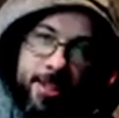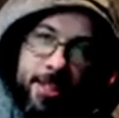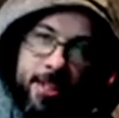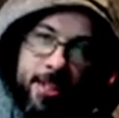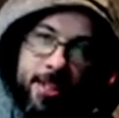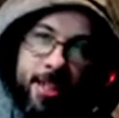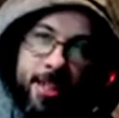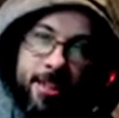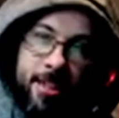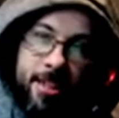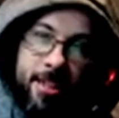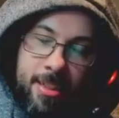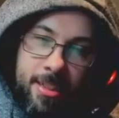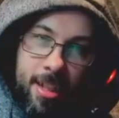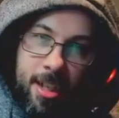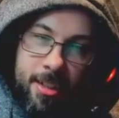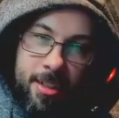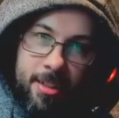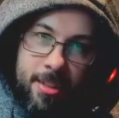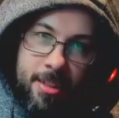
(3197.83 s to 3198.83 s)
year then,
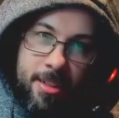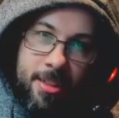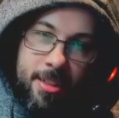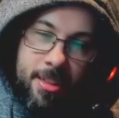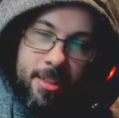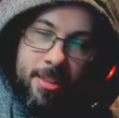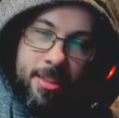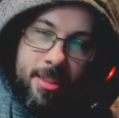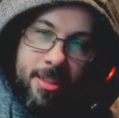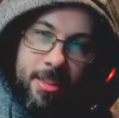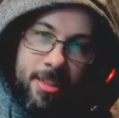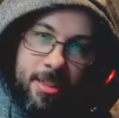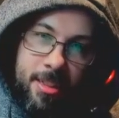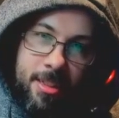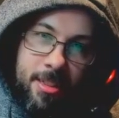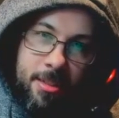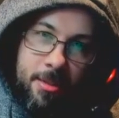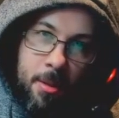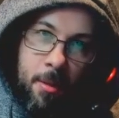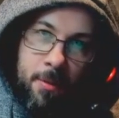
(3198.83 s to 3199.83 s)
kind of?
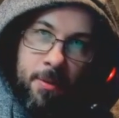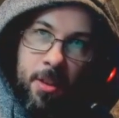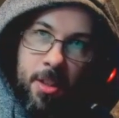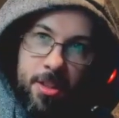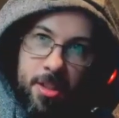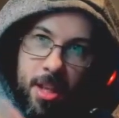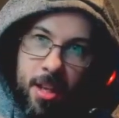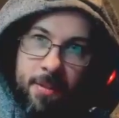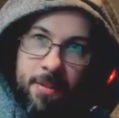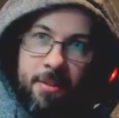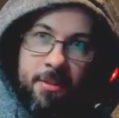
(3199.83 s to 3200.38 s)
Or first half?